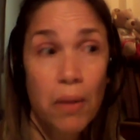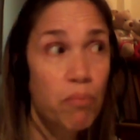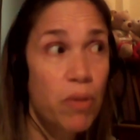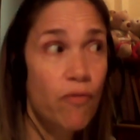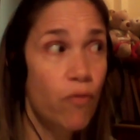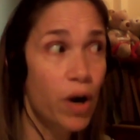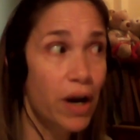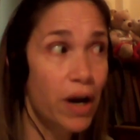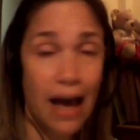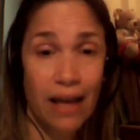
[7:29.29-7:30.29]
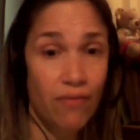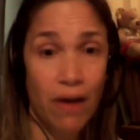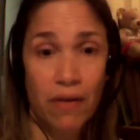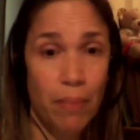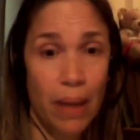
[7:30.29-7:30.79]
before it had
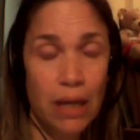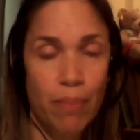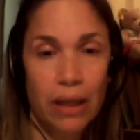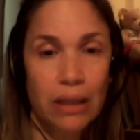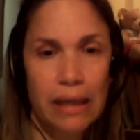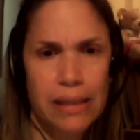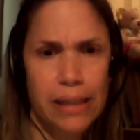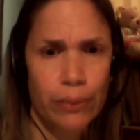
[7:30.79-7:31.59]
very many buildings?